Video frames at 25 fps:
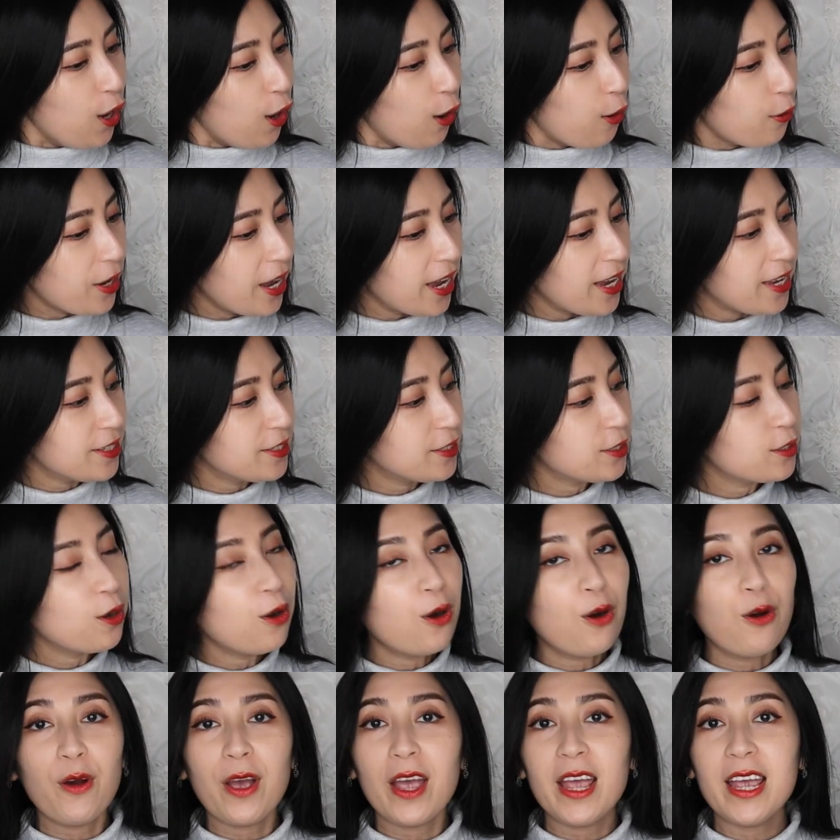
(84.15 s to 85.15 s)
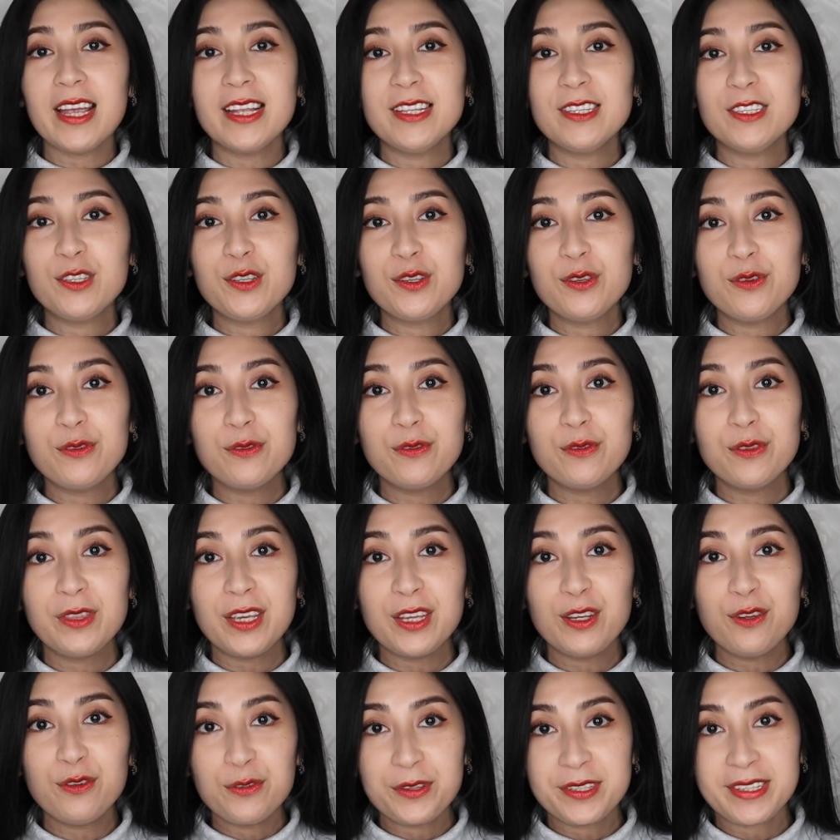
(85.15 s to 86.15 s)
Okay, so into
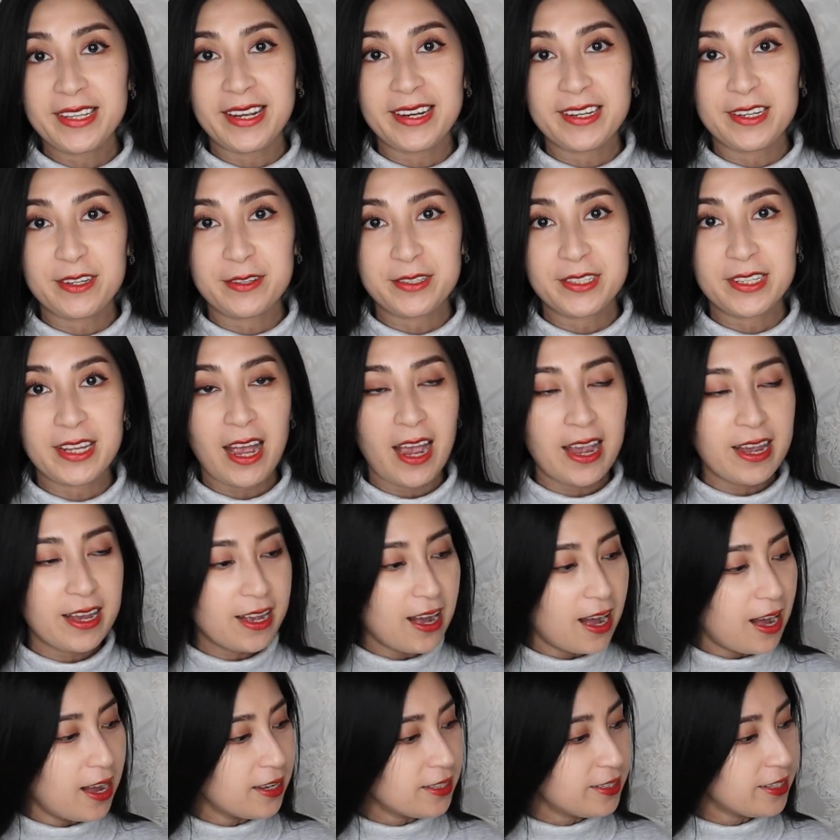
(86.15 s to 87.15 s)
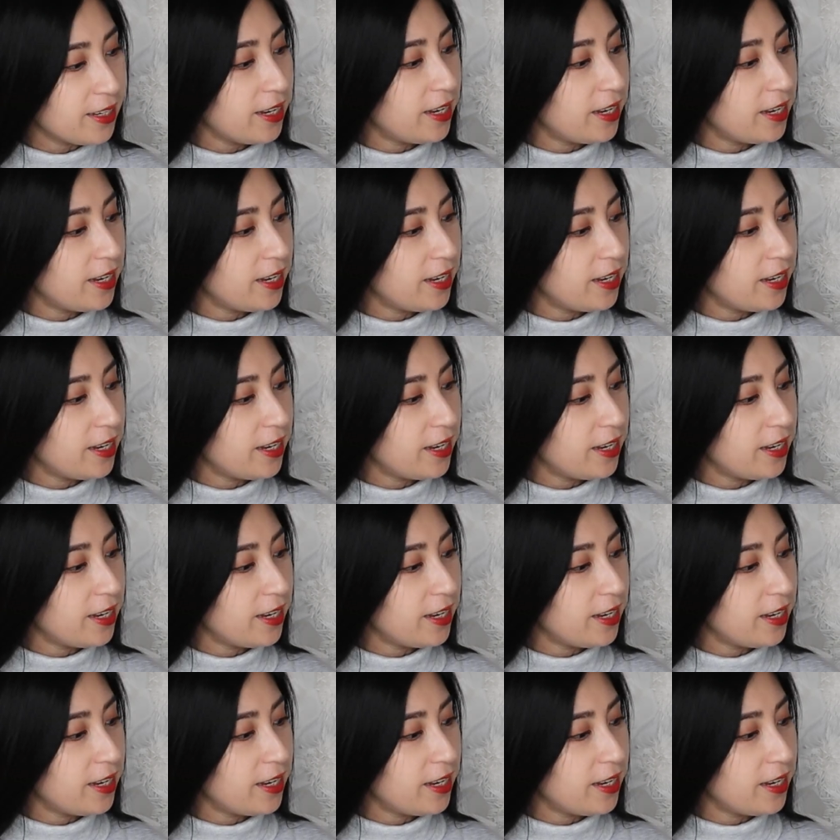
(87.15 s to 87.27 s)
the new sandals that I got.